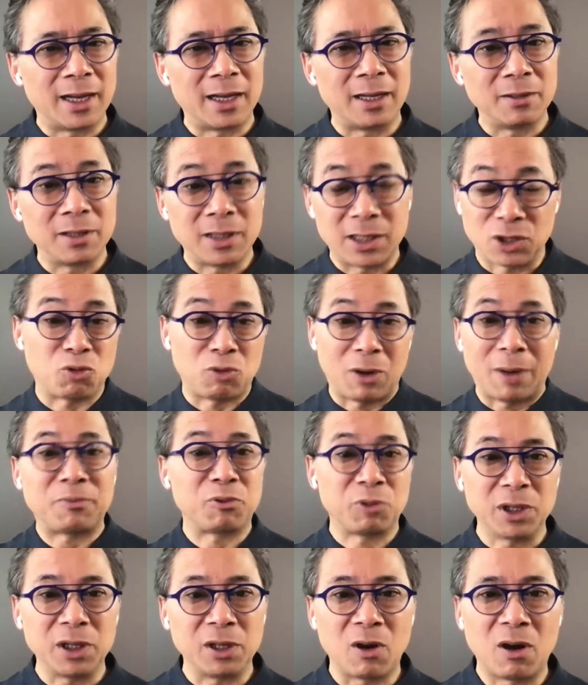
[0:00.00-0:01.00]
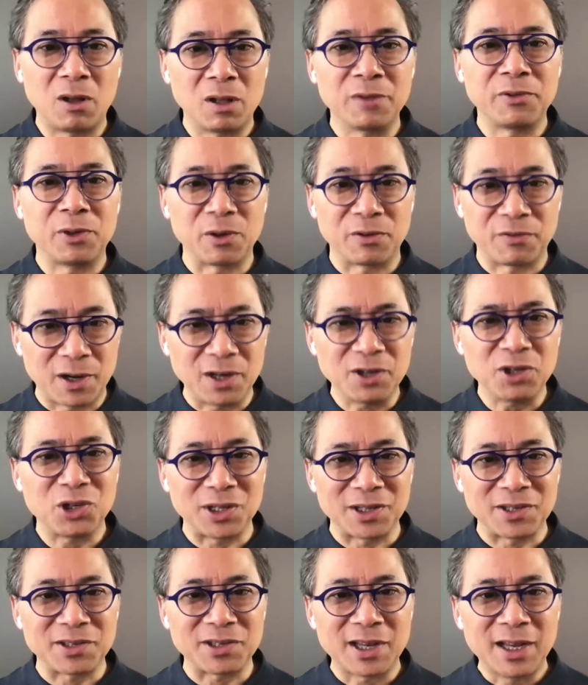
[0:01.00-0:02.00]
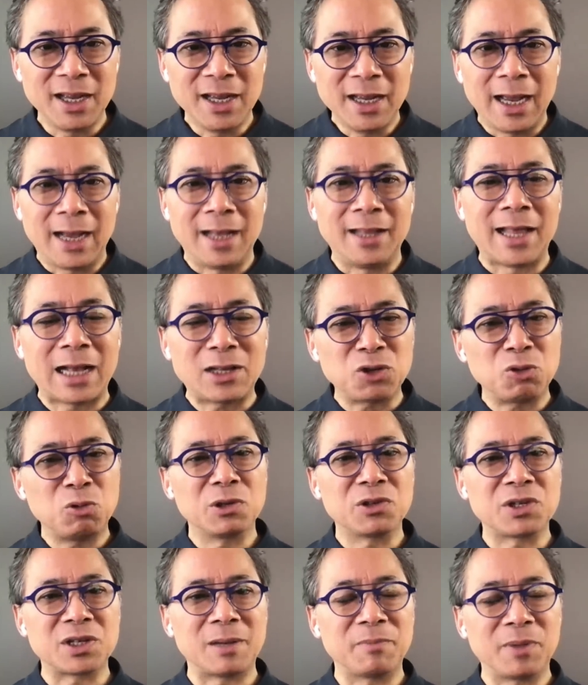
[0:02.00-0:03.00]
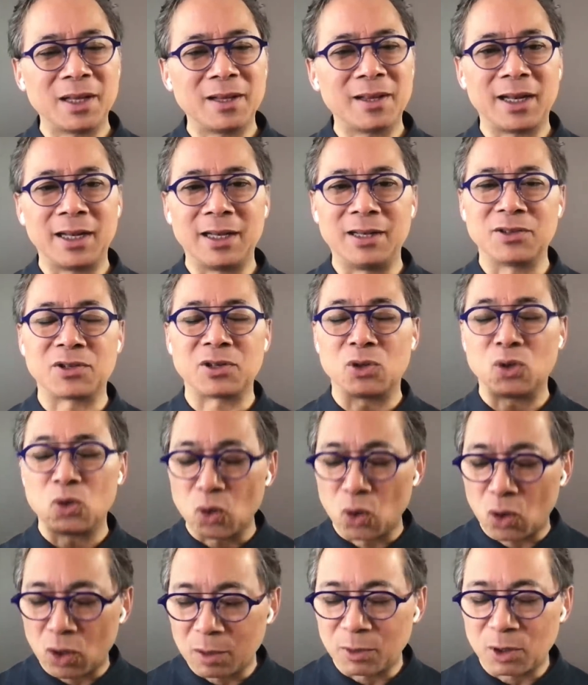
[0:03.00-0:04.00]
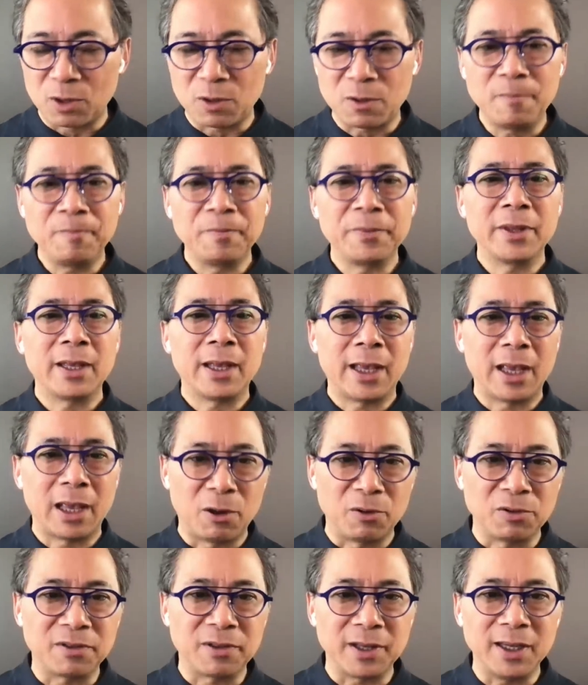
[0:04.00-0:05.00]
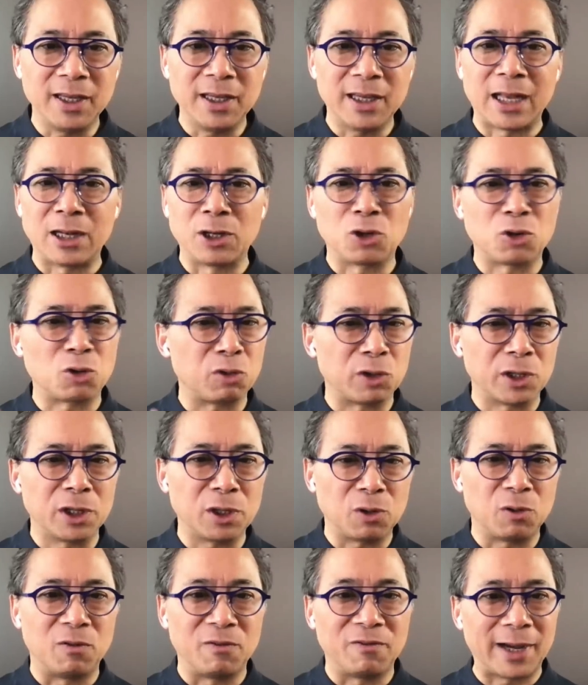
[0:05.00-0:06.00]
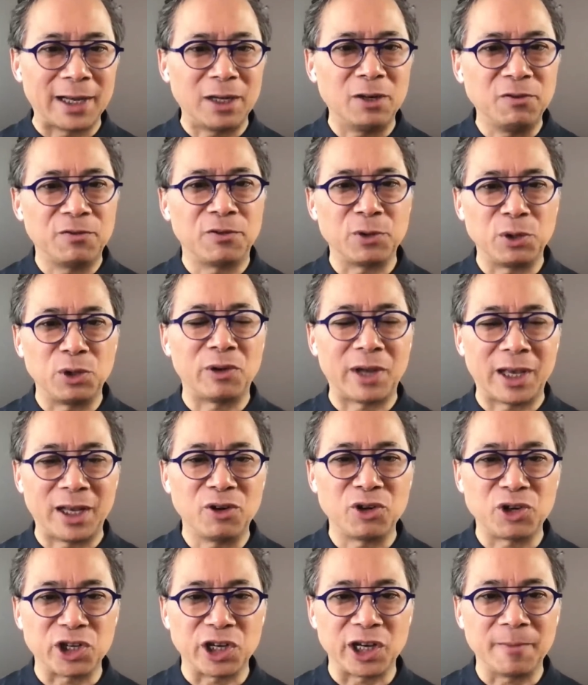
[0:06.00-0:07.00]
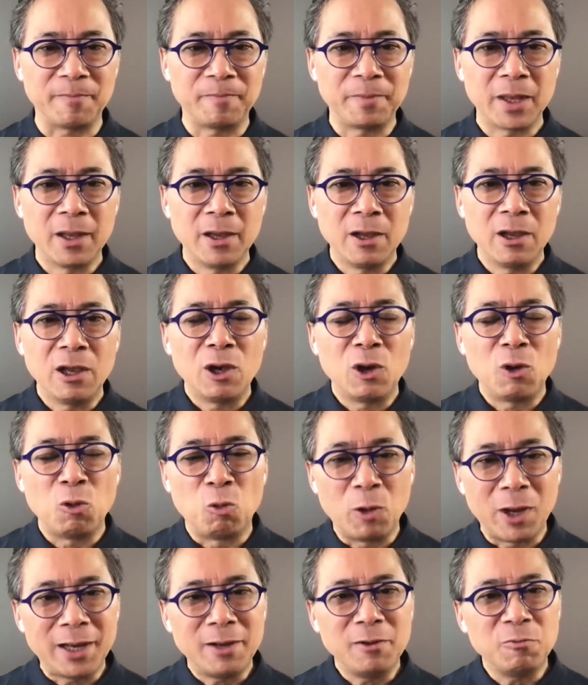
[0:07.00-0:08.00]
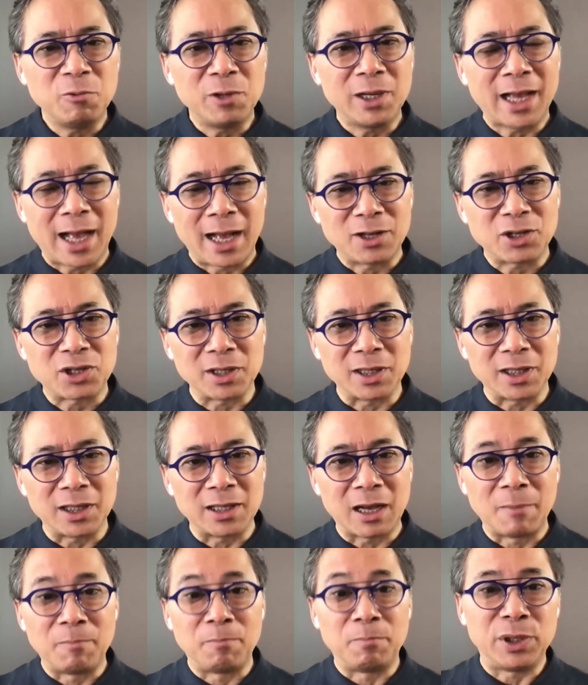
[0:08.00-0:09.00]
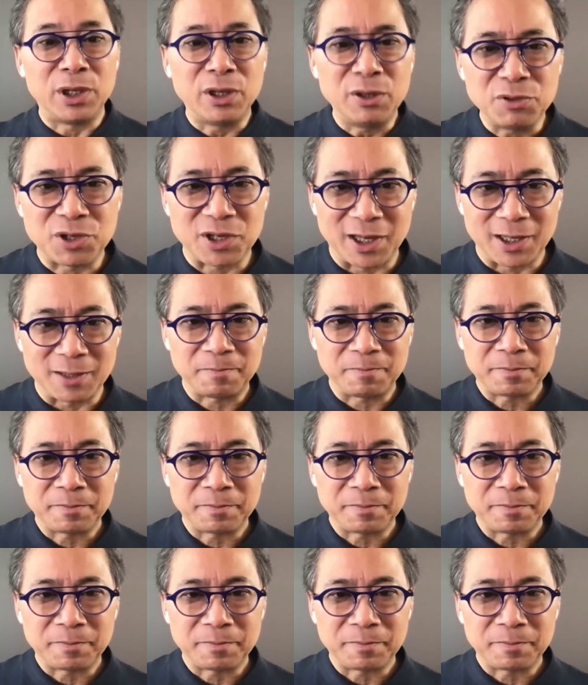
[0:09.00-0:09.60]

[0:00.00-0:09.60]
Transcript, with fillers: disrupts really all of your functions. And that's where something that is normal, healthy, and critical, vital for your energy, when we actually abuse it,